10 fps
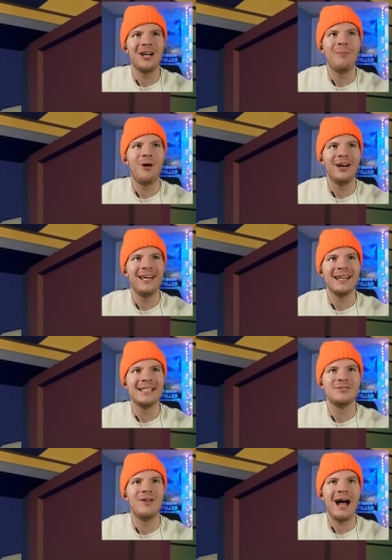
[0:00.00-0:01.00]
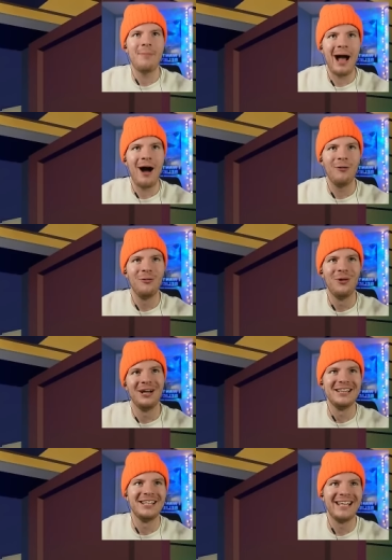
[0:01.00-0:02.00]
Come on in, let's vibe out. We'll
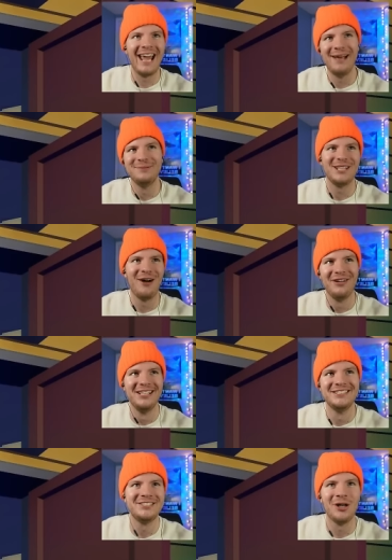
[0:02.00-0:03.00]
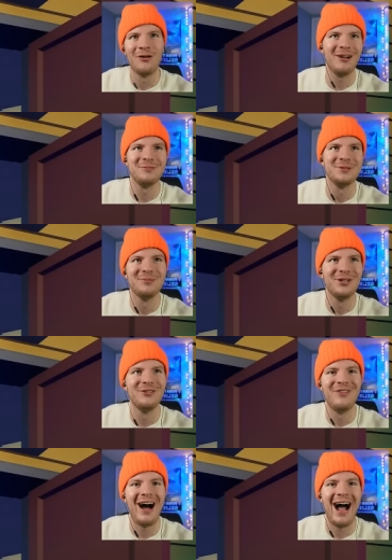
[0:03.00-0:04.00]
get the games going and soak up some
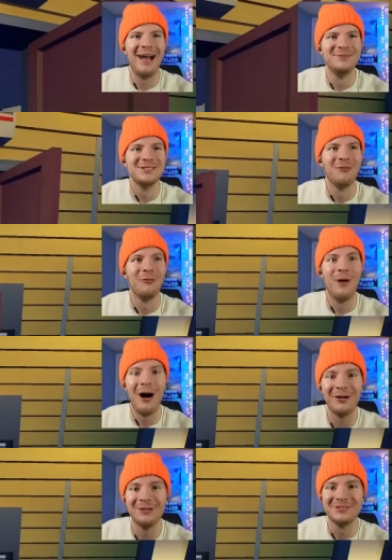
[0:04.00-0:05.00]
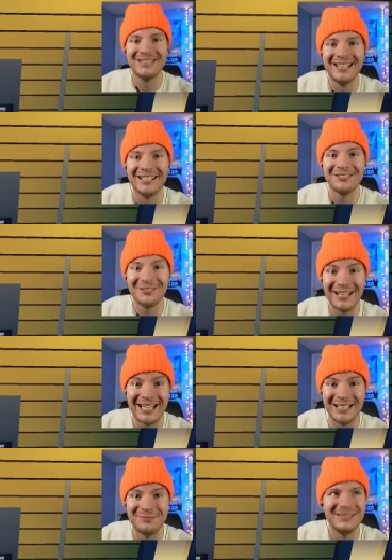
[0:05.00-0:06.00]
good vibes. Welcome to the
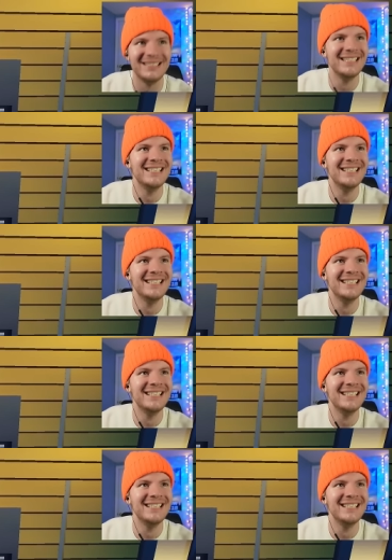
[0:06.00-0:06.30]
crib.